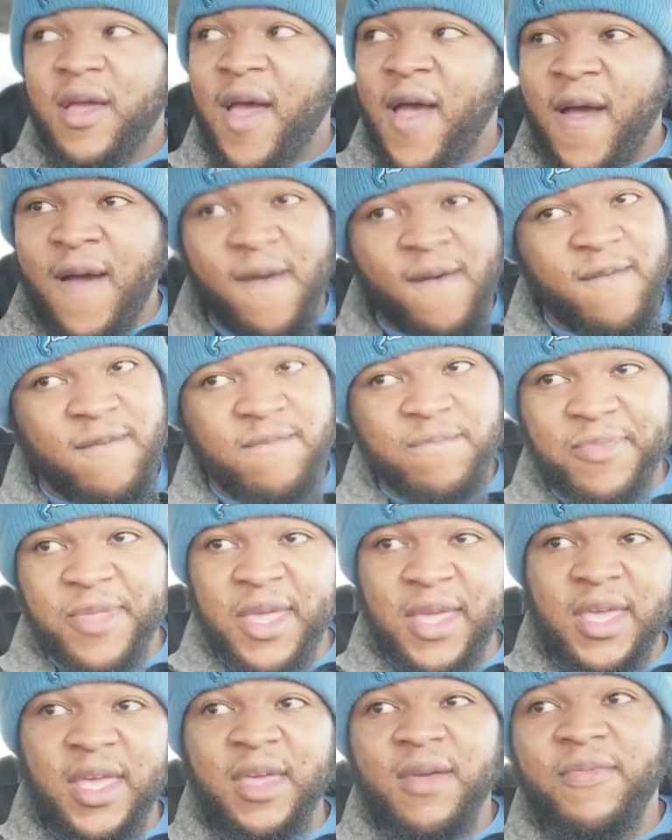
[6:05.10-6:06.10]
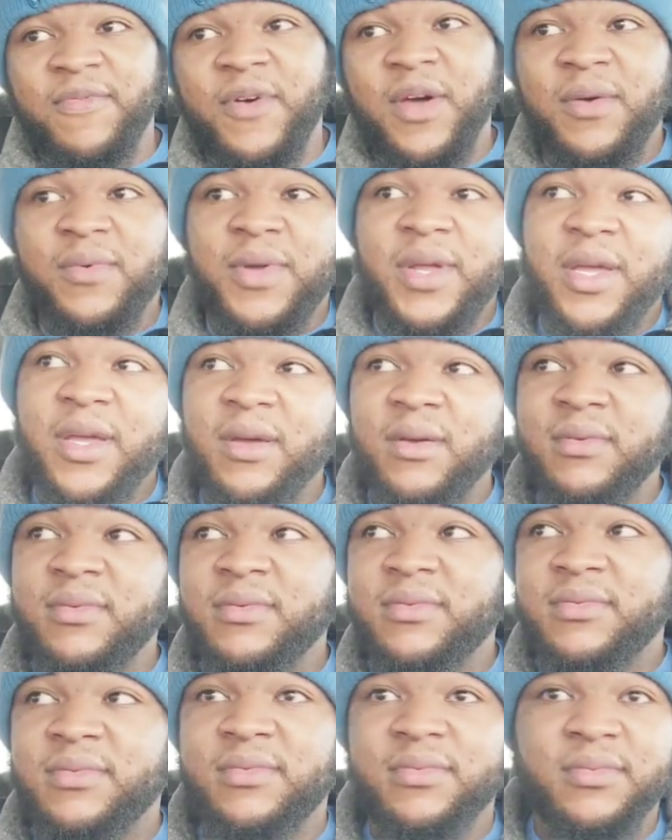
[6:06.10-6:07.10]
I don't think he can fuck with him.